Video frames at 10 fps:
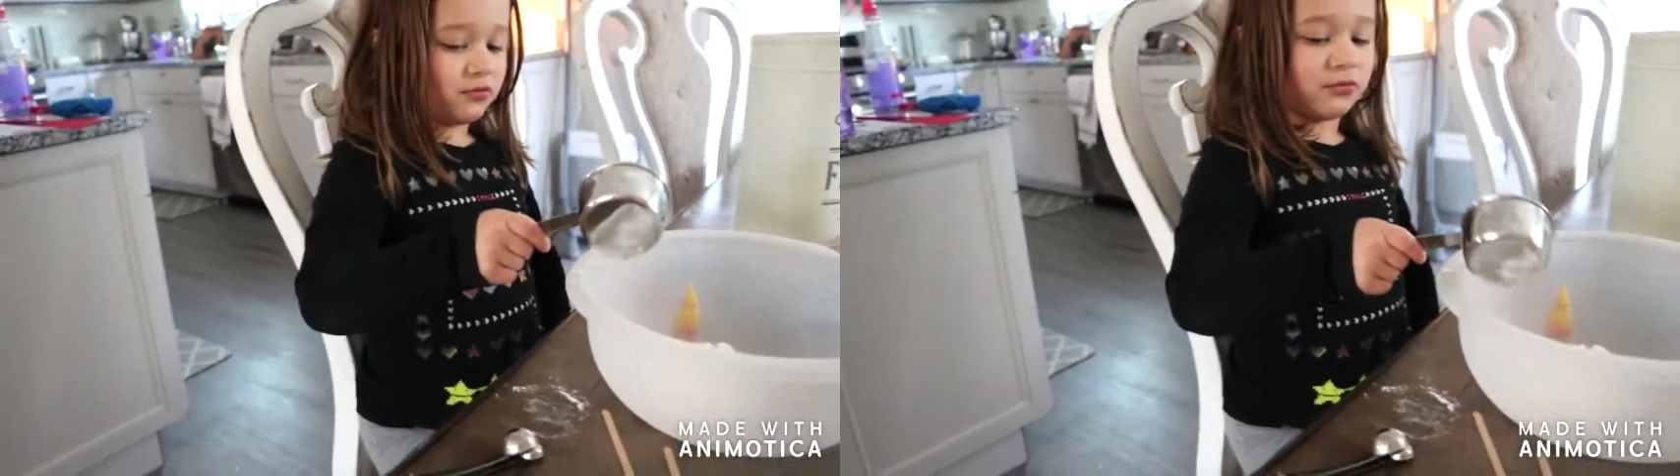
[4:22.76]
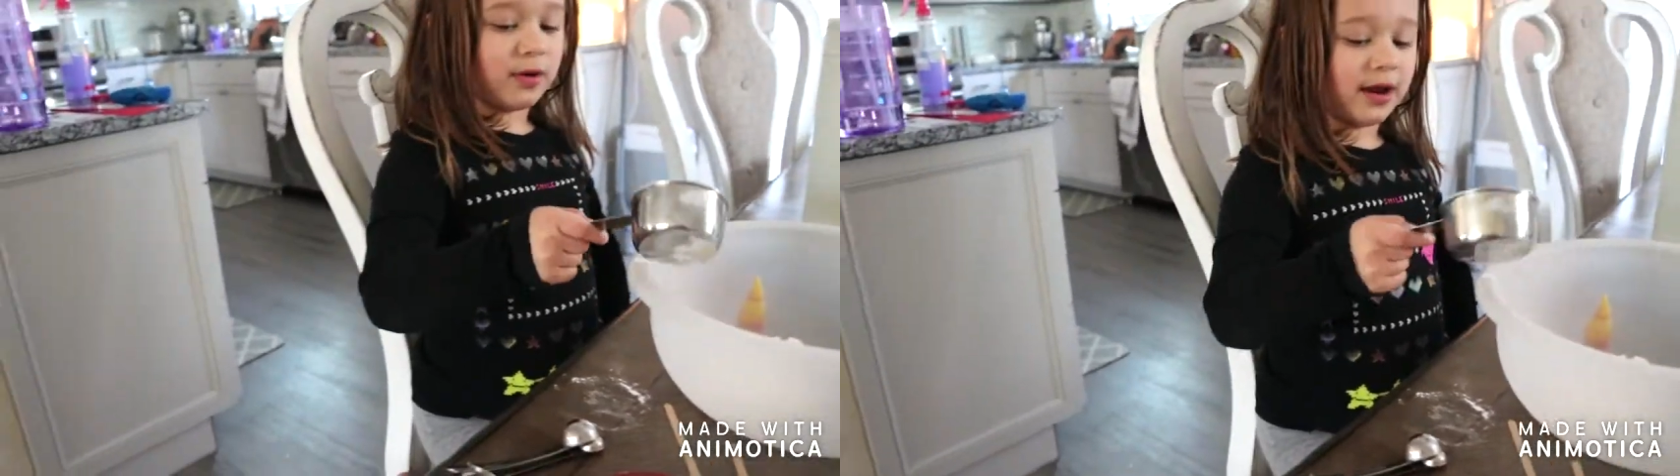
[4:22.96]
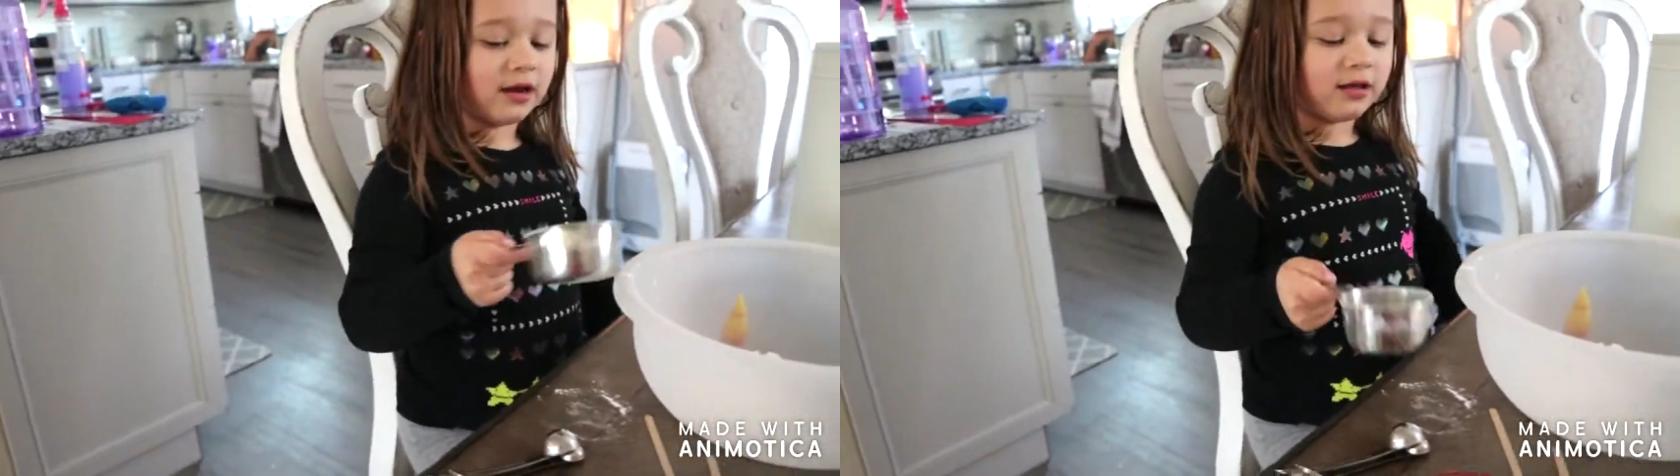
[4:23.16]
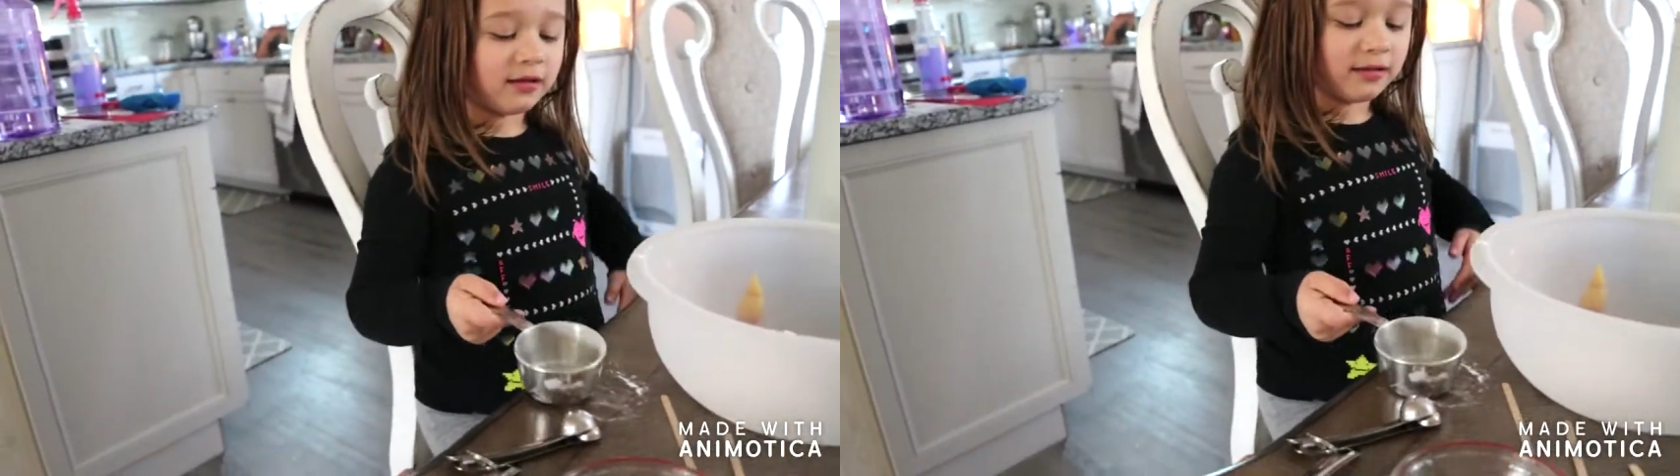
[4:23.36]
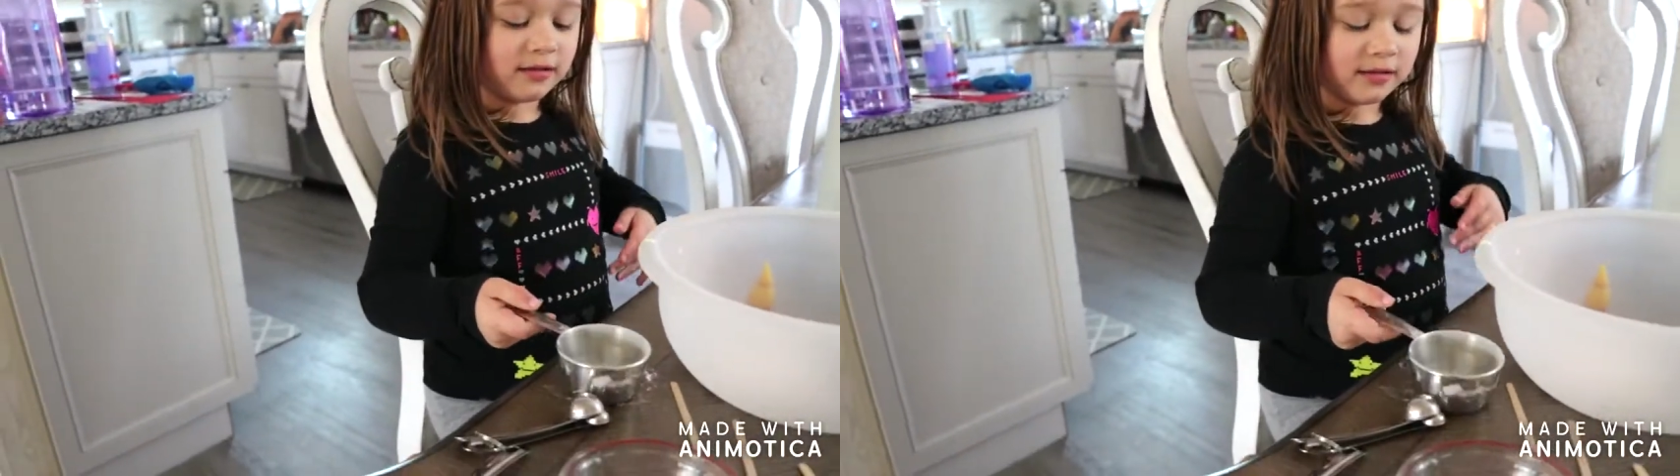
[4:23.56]
Red? Your
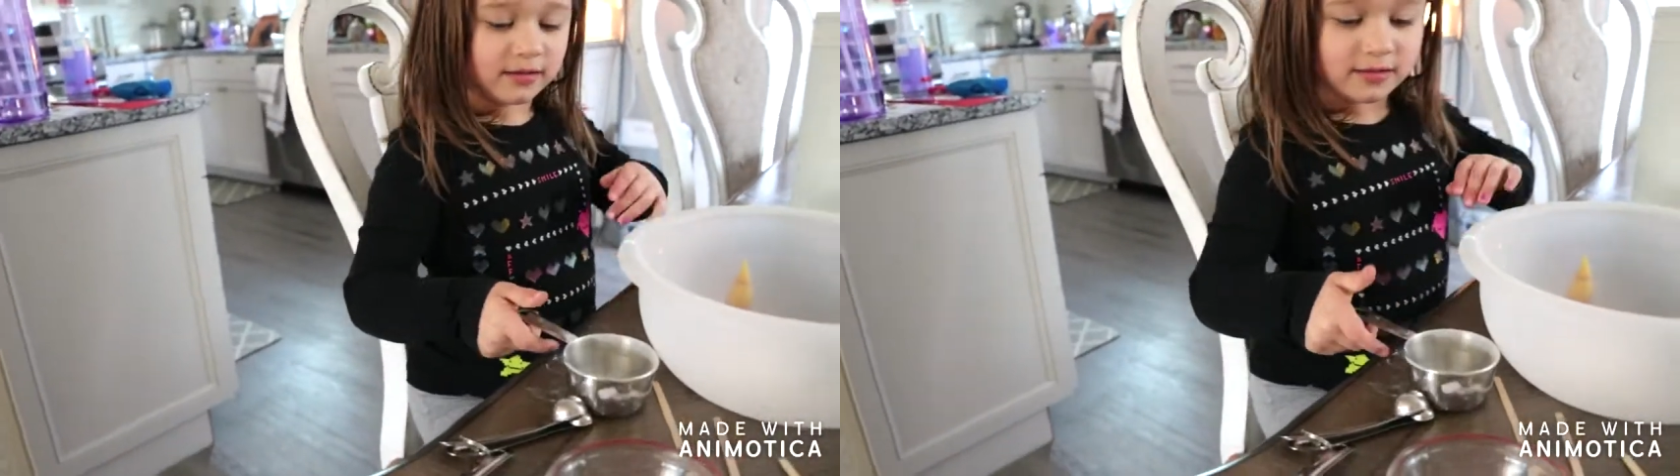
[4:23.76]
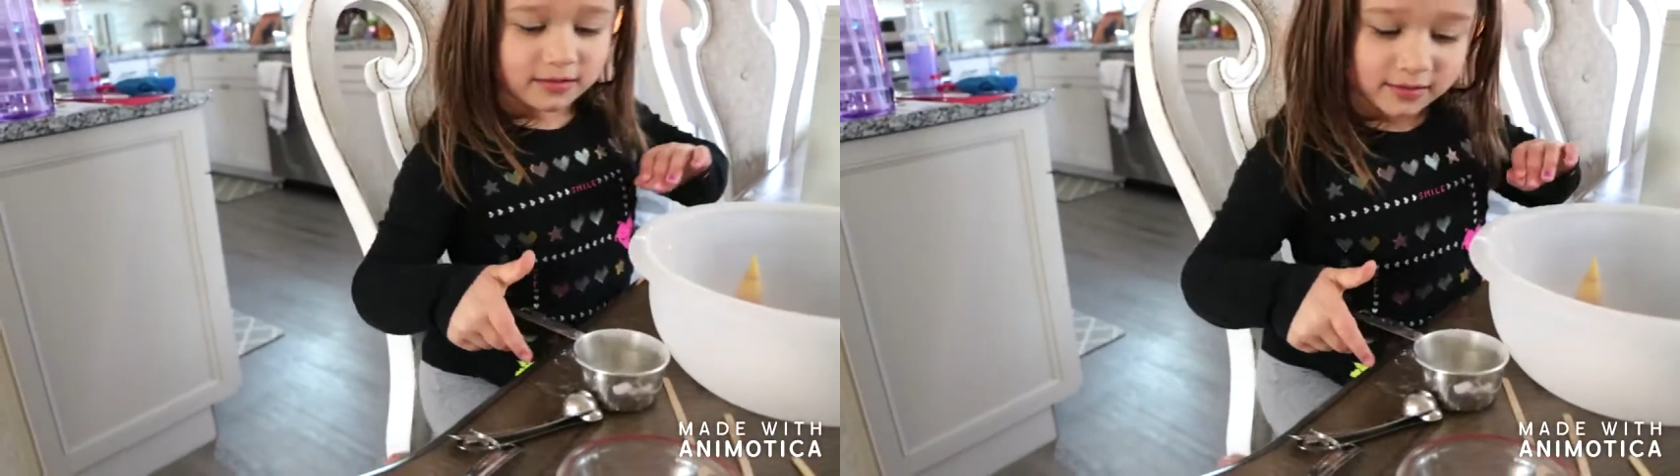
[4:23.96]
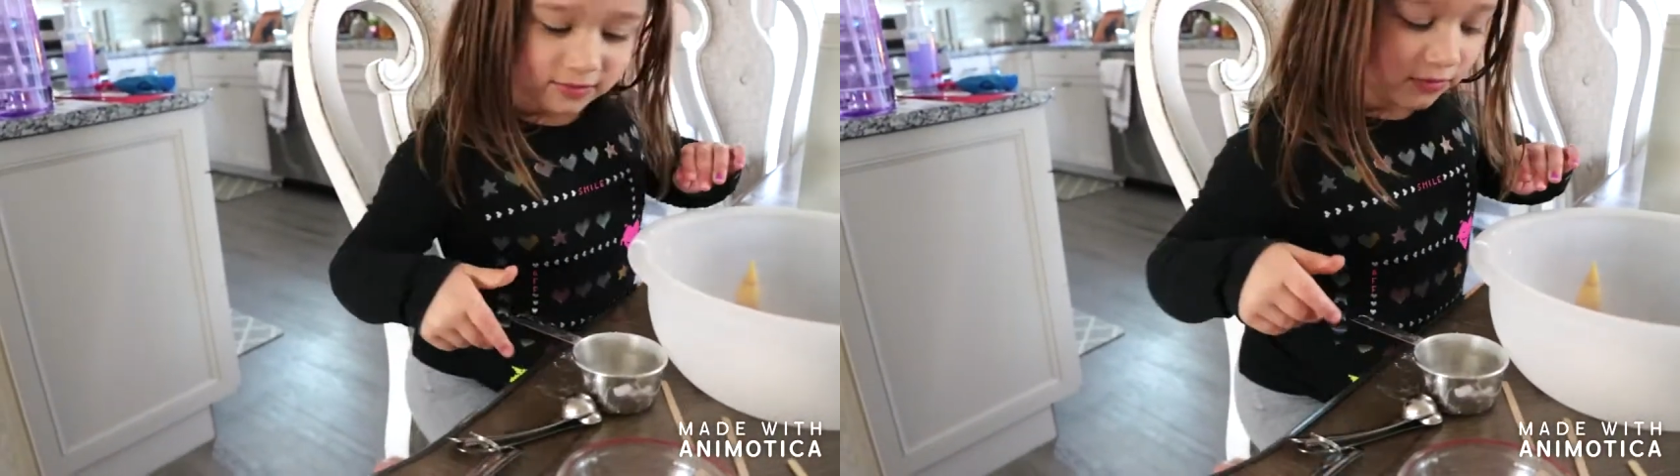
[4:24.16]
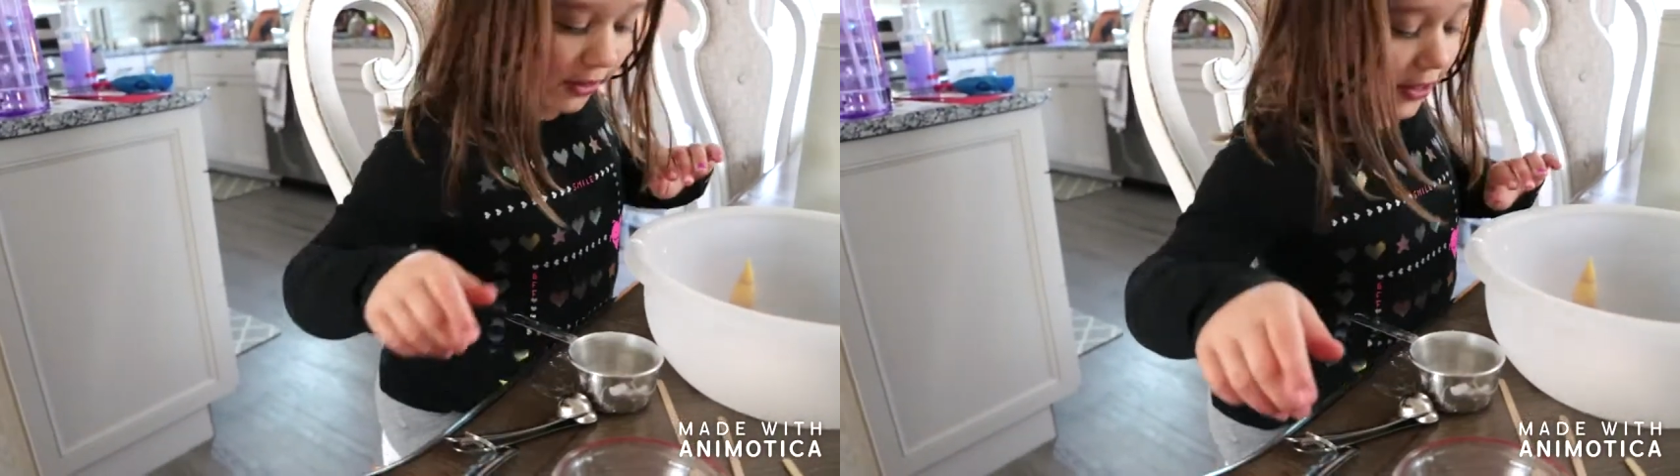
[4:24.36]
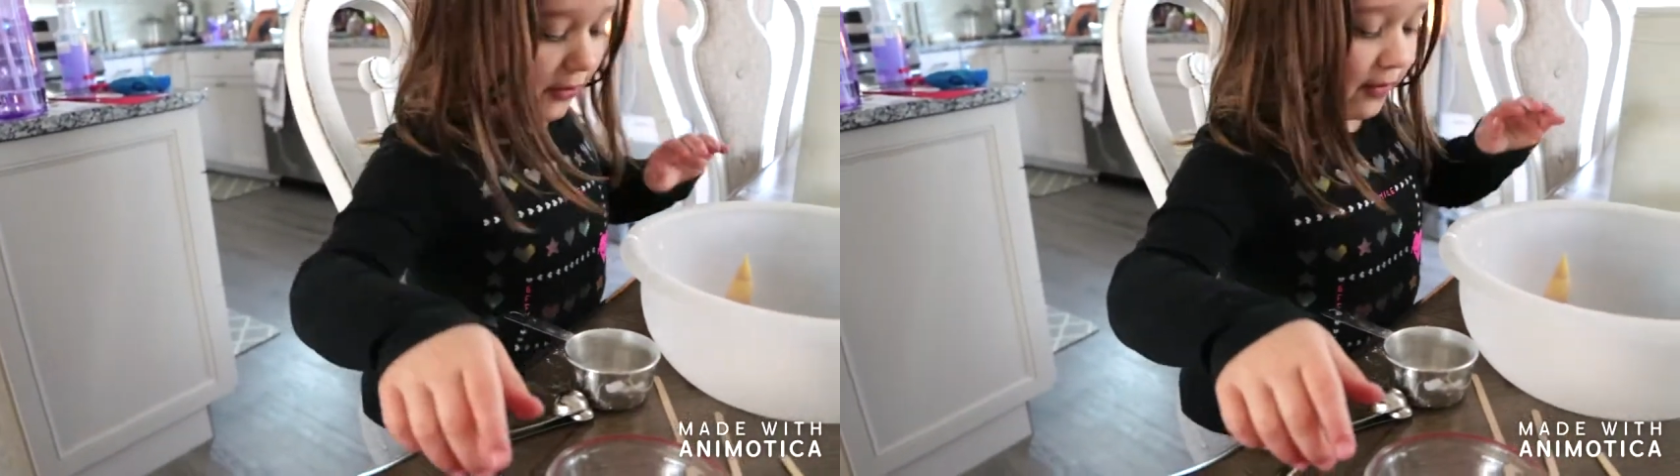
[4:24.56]
oil.
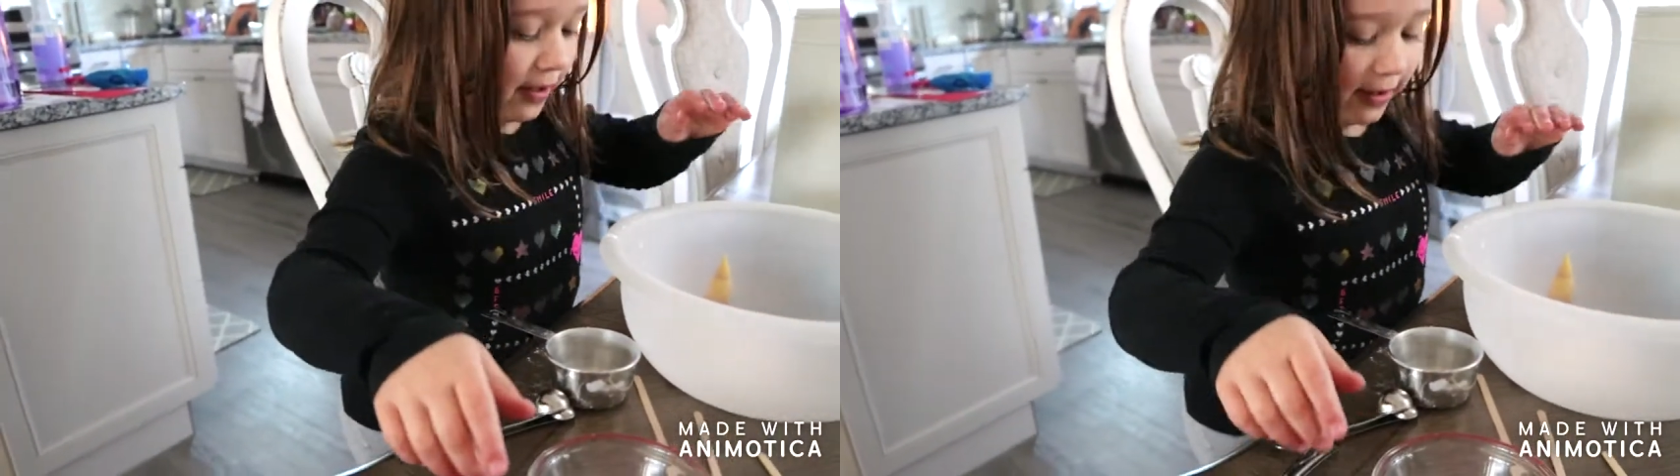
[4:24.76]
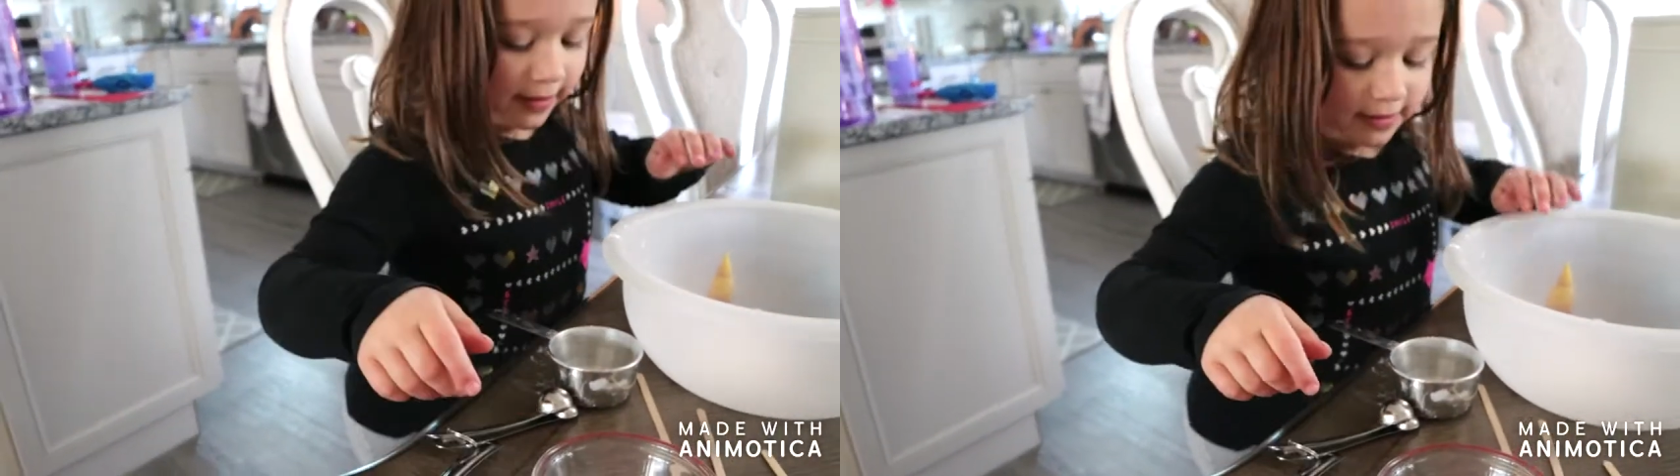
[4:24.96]
Okay.